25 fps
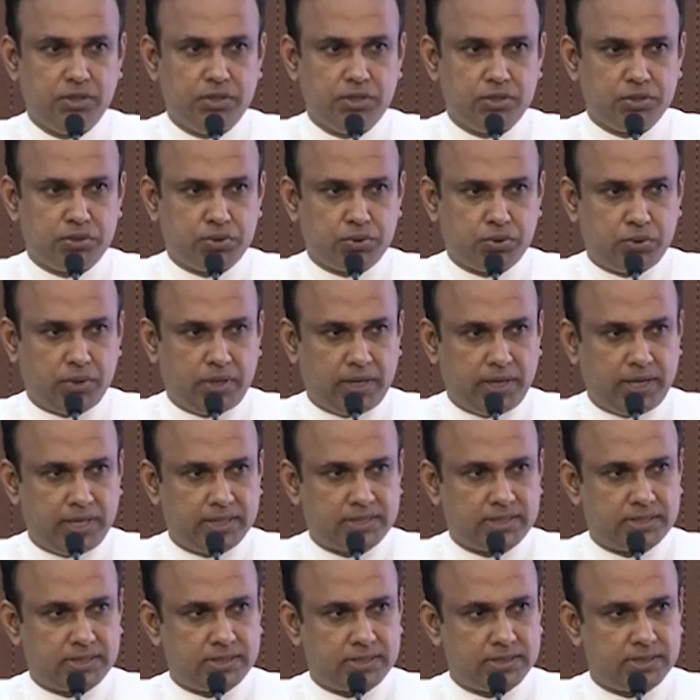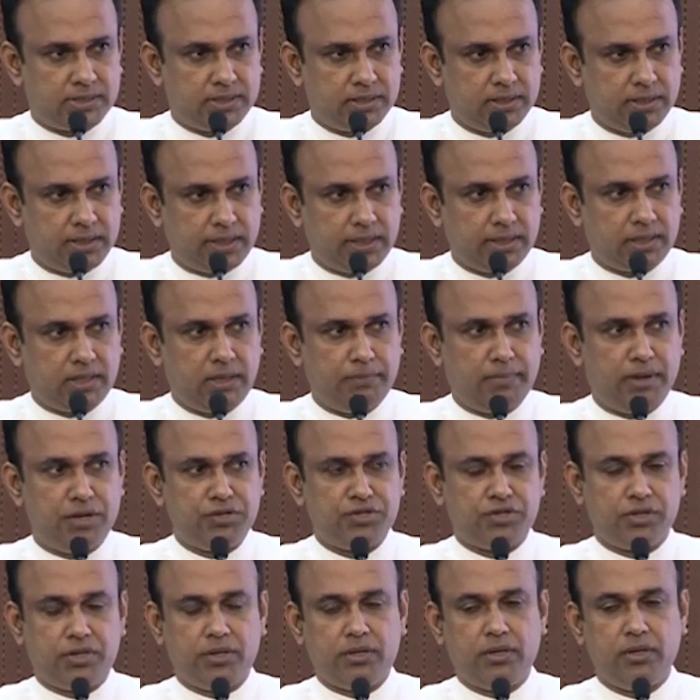So as correctly
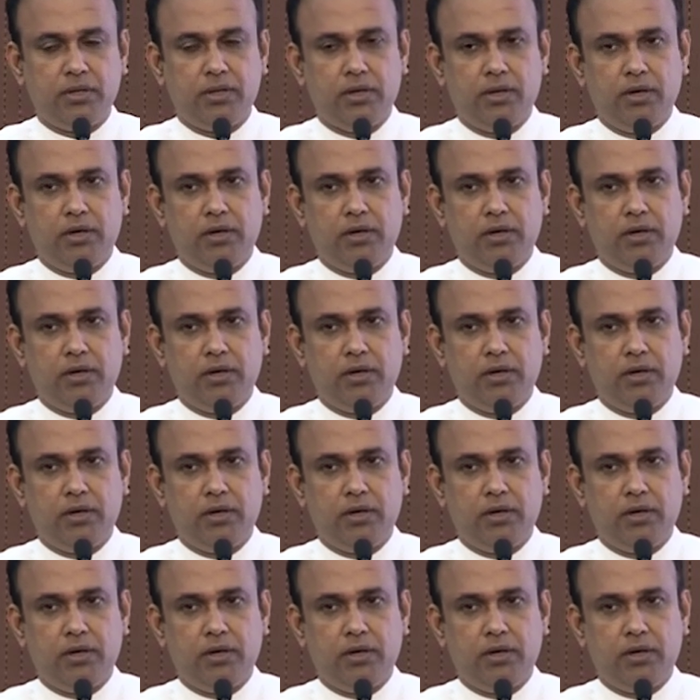mentioned,